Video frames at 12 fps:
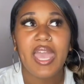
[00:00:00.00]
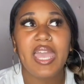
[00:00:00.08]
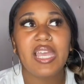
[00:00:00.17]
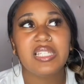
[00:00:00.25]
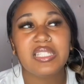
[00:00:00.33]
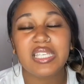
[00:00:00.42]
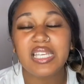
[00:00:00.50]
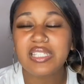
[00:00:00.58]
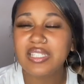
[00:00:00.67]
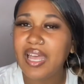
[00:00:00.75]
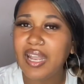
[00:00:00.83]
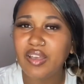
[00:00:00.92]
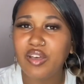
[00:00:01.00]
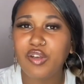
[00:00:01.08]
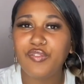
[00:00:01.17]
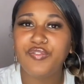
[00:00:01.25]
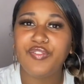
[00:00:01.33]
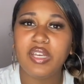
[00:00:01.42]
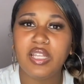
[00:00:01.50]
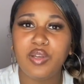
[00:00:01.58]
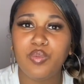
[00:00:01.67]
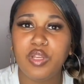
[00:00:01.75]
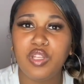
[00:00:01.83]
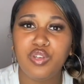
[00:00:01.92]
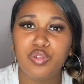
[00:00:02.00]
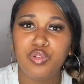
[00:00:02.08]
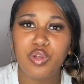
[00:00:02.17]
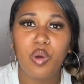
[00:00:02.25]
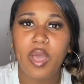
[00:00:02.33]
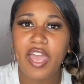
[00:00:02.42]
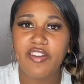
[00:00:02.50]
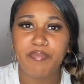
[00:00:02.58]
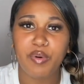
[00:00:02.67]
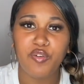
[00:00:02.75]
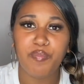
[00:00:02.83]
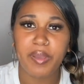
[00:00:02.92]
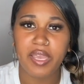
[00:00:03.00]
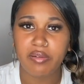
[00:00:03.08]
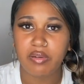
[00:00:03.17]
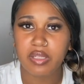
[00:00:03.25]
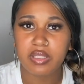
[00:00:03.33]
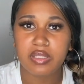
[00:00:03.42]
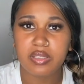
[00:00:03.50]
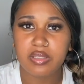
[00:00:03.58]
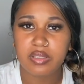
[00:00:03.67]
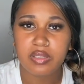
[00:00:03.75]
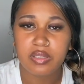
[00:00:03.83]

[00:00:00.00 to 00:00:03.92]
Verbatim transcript: it's it's not a good feeling when you don't have both parents